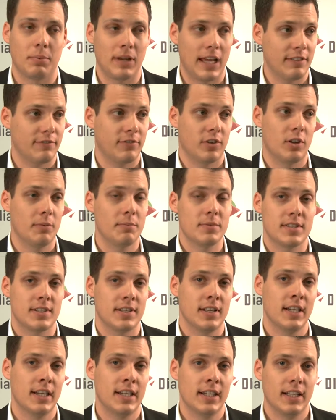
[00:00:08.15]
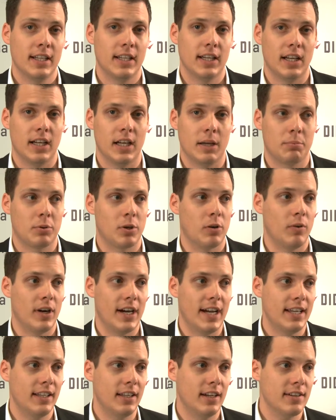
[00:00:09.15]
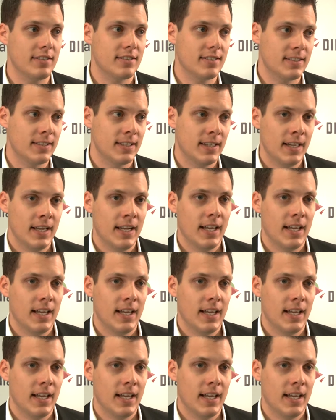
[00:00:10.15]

platforms provide us.